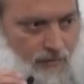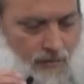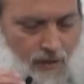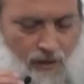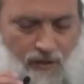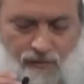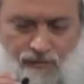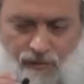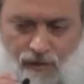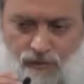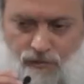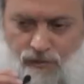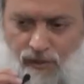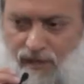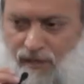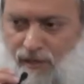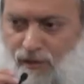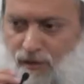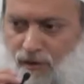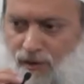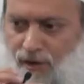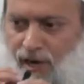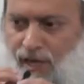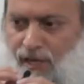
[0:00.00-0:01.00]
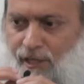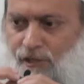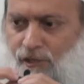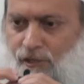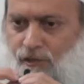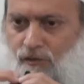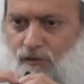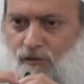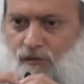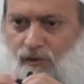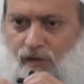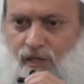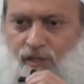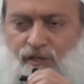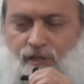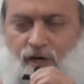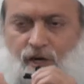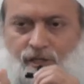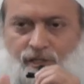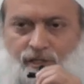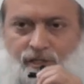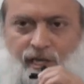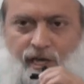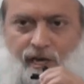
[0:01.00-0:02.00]
Because what does Quraysh do? When he
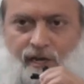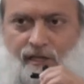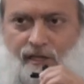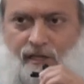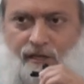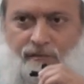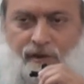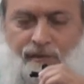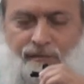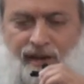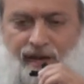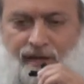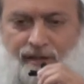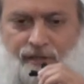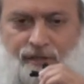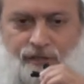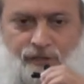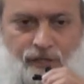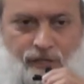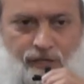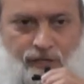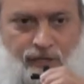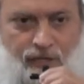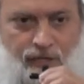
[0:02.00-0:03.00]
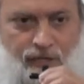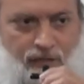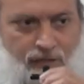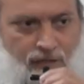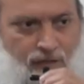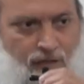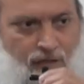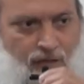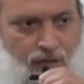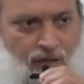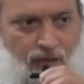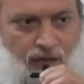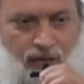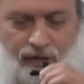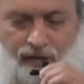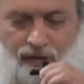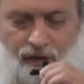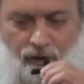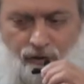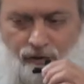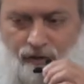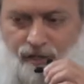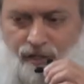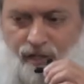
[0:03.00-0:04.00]
starts telling them about the journey, and
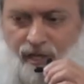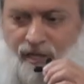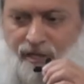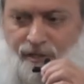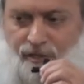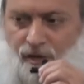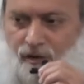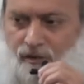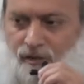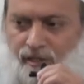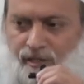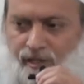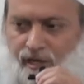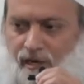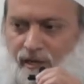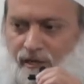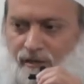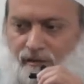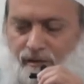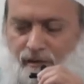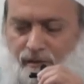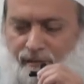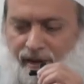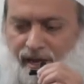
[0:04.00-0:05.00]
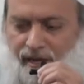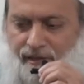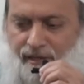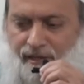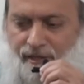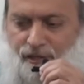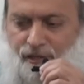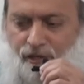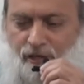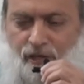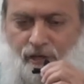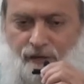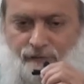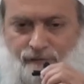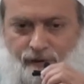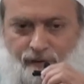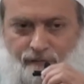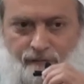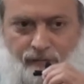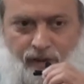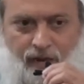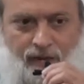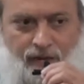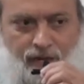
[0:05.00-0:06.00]
he's only telling them about the journey
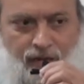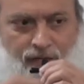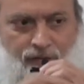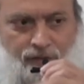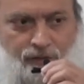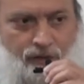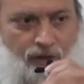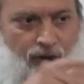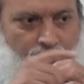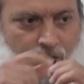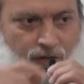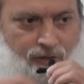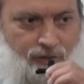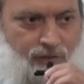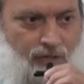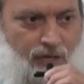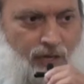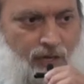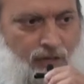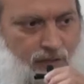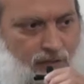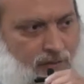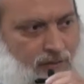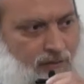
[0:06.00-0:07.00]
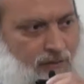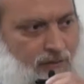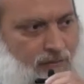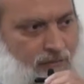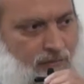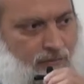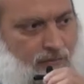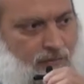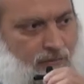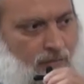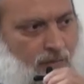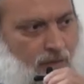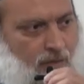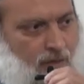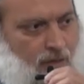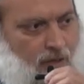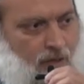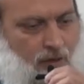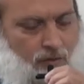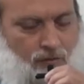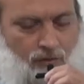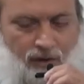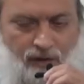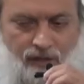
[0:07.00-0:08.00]
from Makkah to Aqsa,
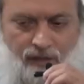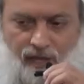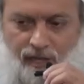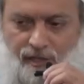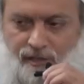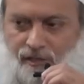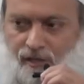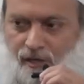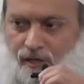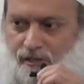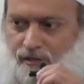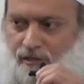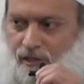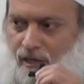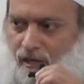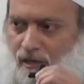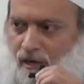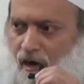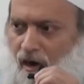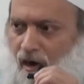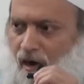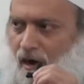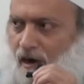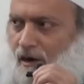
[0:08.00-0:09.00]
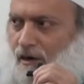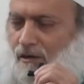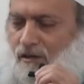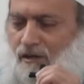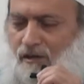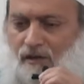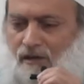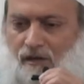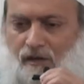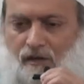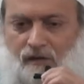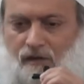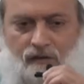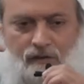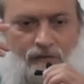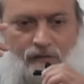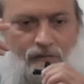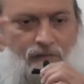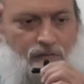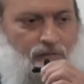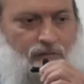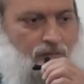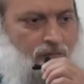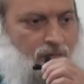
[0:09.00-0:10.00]
what do they start saying? Oh, you
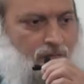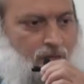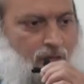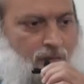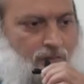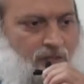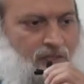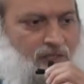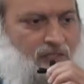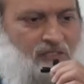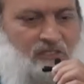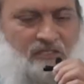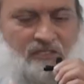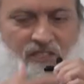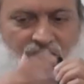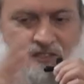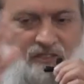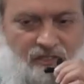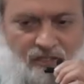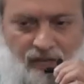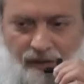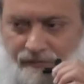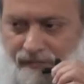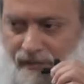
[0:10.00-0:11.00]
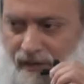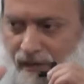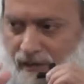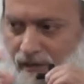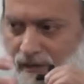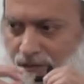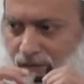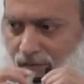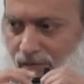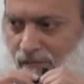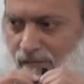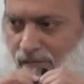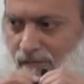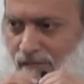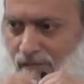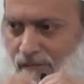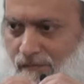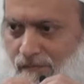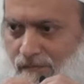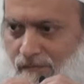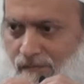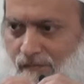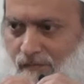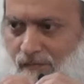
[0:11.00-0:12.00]
know, he must have seen something.
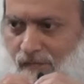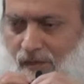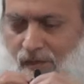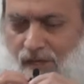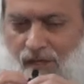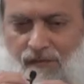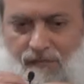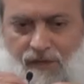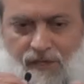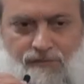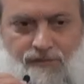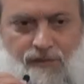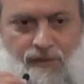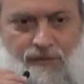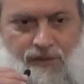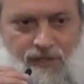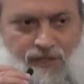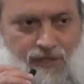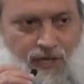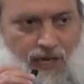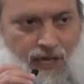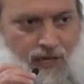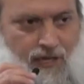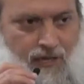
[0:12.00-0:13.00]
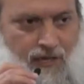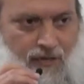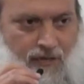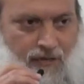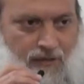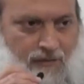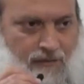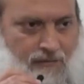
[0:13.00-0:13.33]
He must be mistaken.